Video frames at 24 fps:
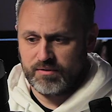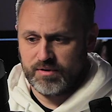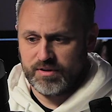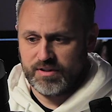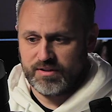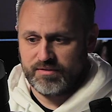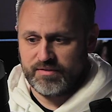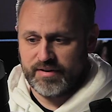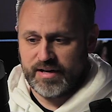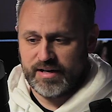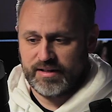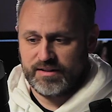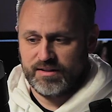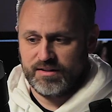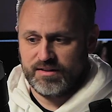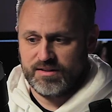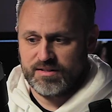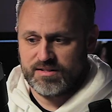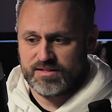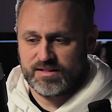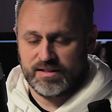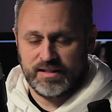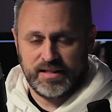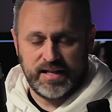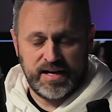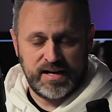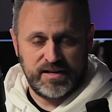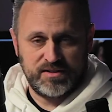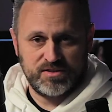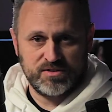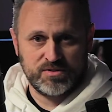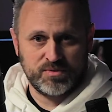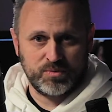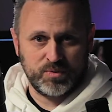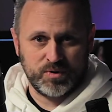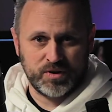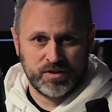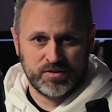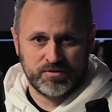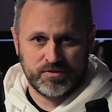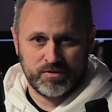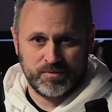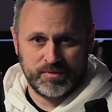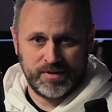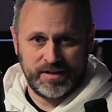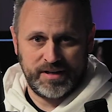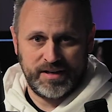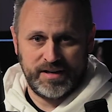with the fact that this lens works for
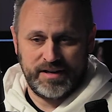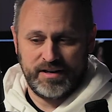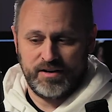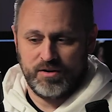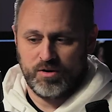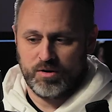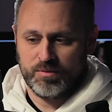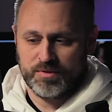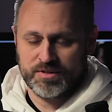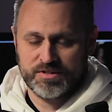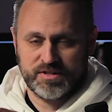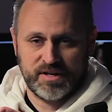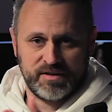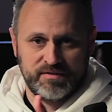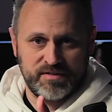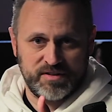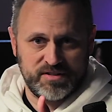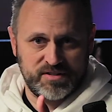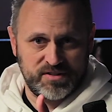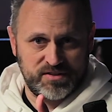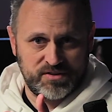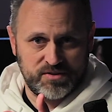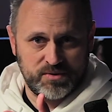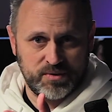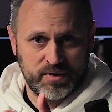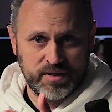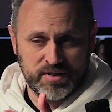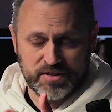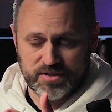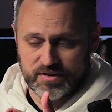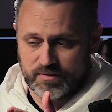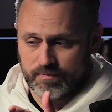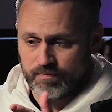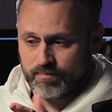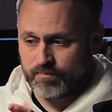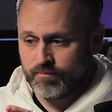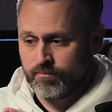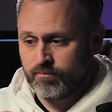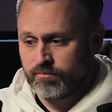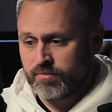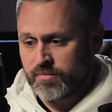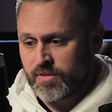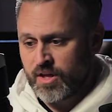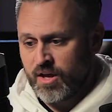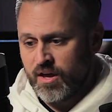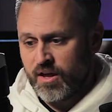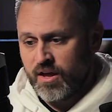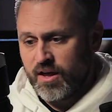me in almost every situation.
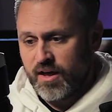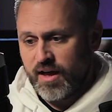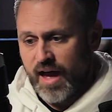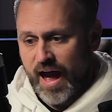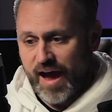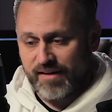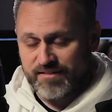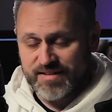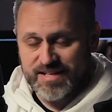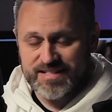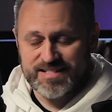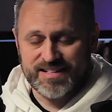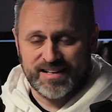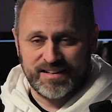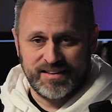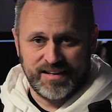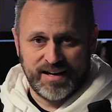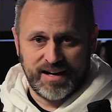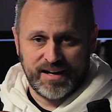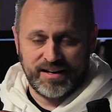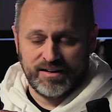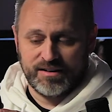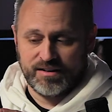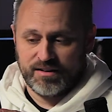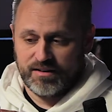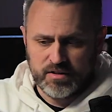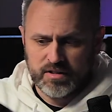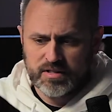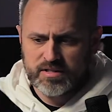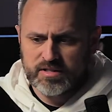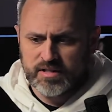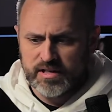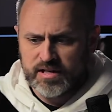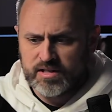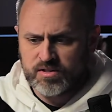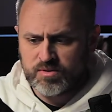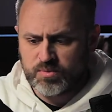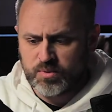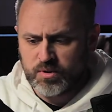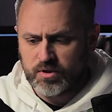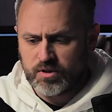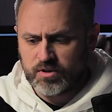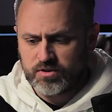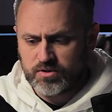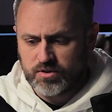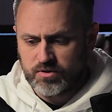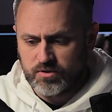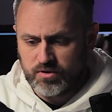Having said that, this lens
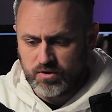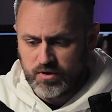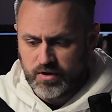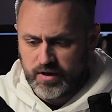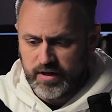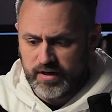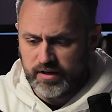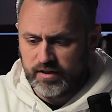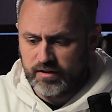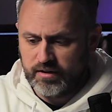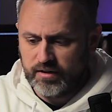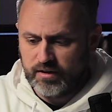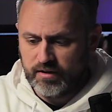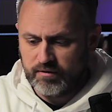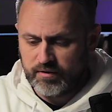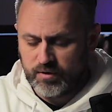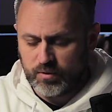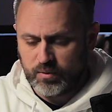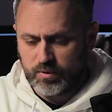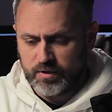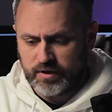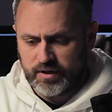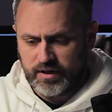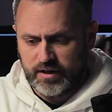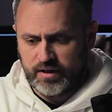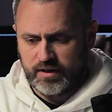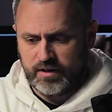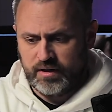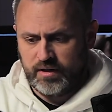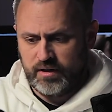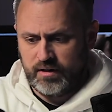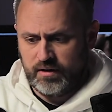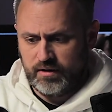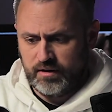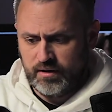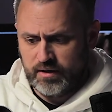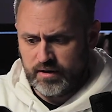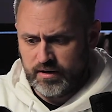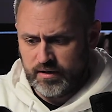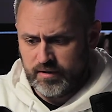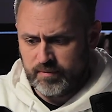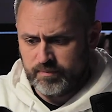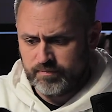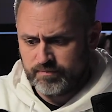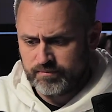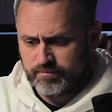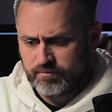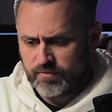works great if you're working in a
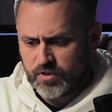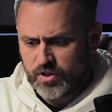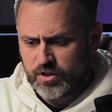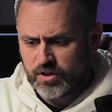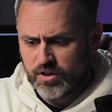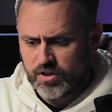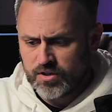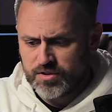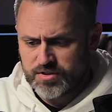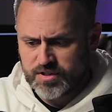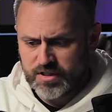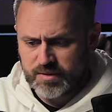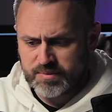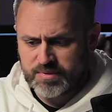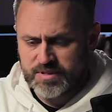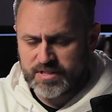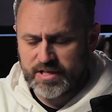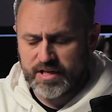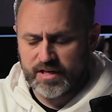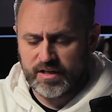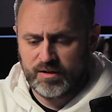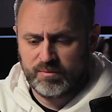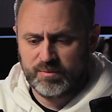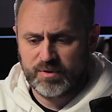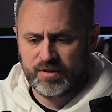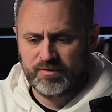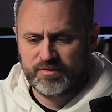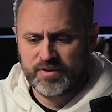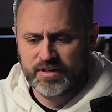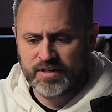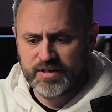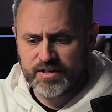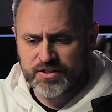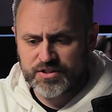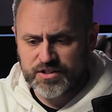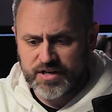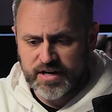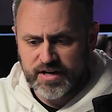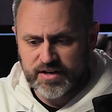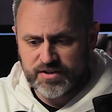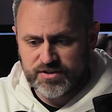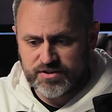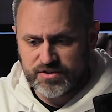close-up setting, but if you're gonna try and